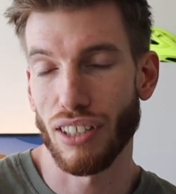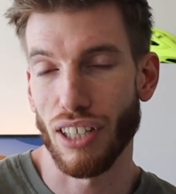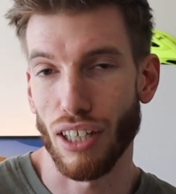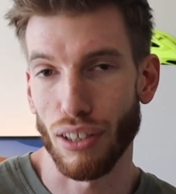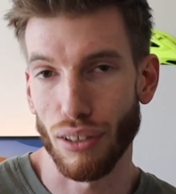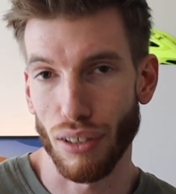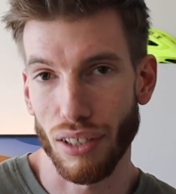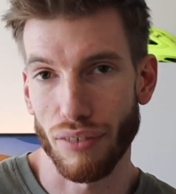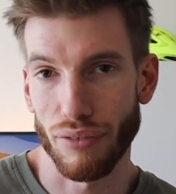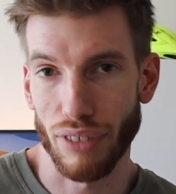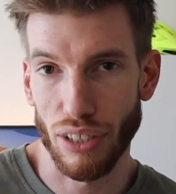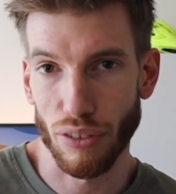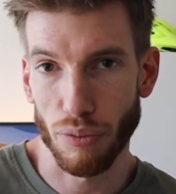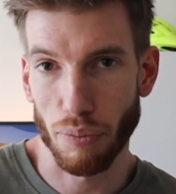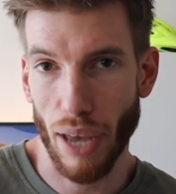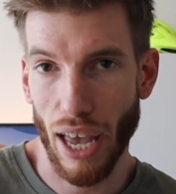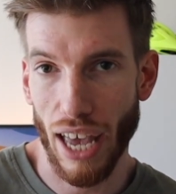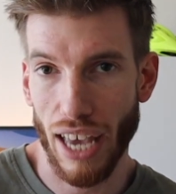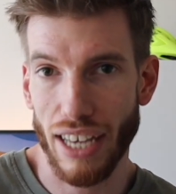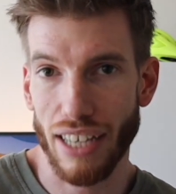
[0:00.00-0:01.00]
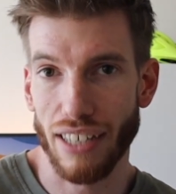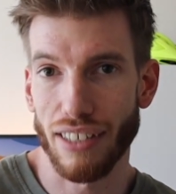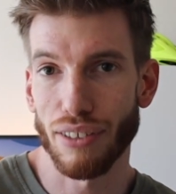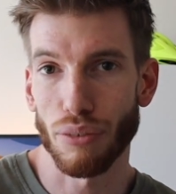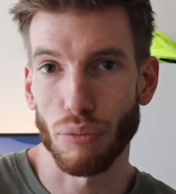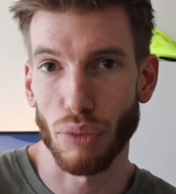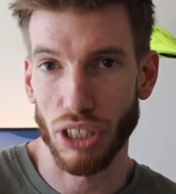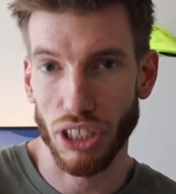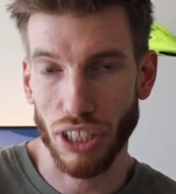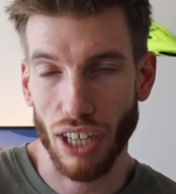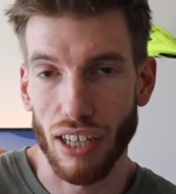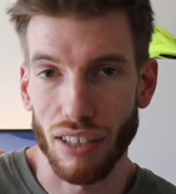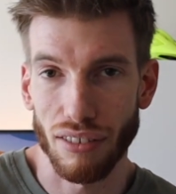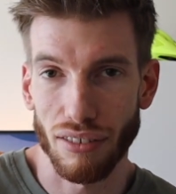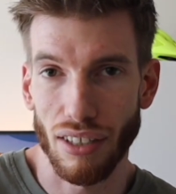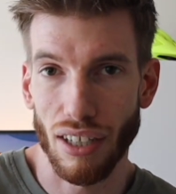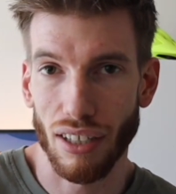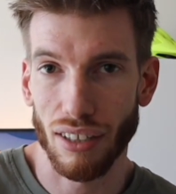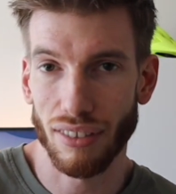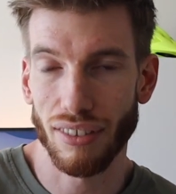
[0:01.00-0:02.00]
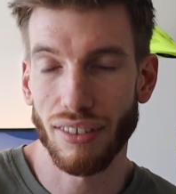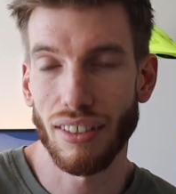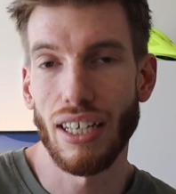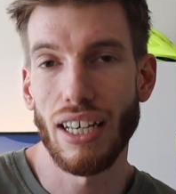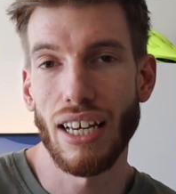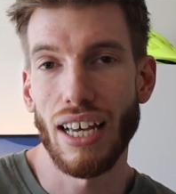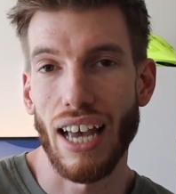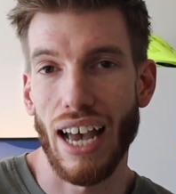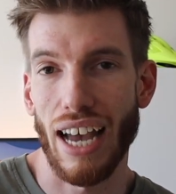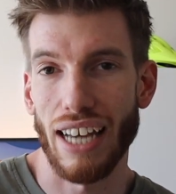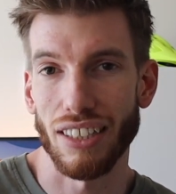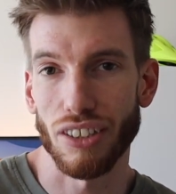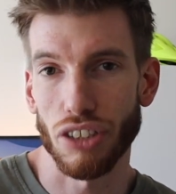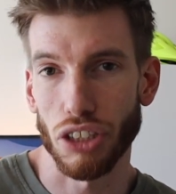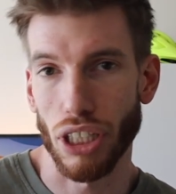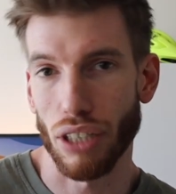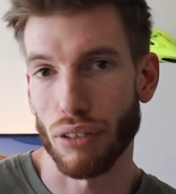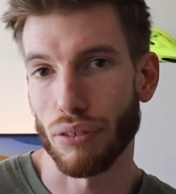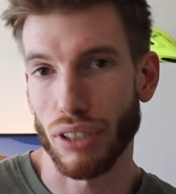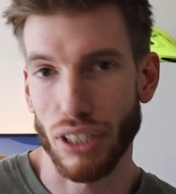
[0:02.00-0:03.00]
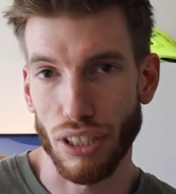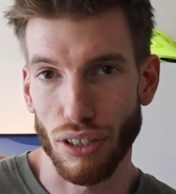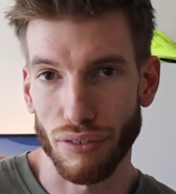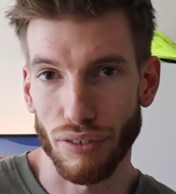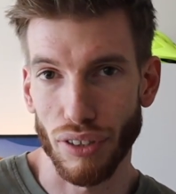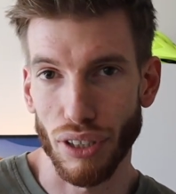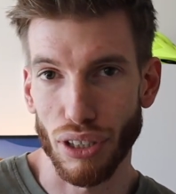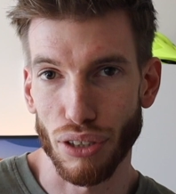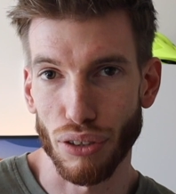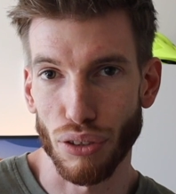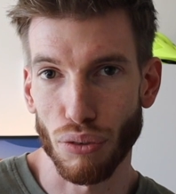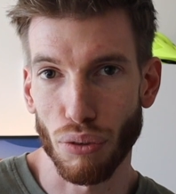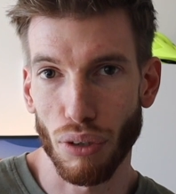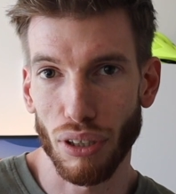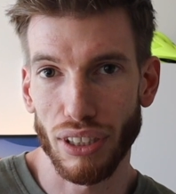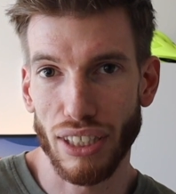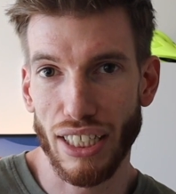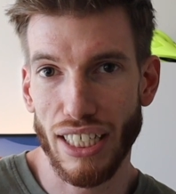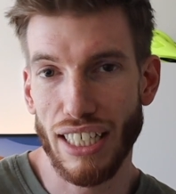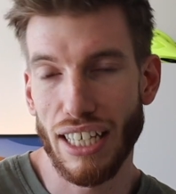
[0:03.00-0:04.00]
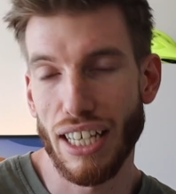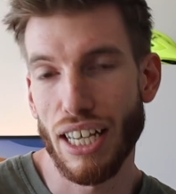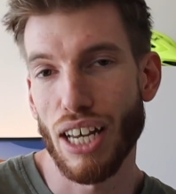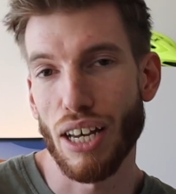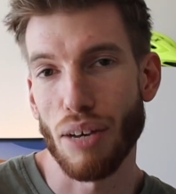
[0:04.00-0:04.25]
A lot of it is paid, which kind of sucks, and it's generally not very good quality.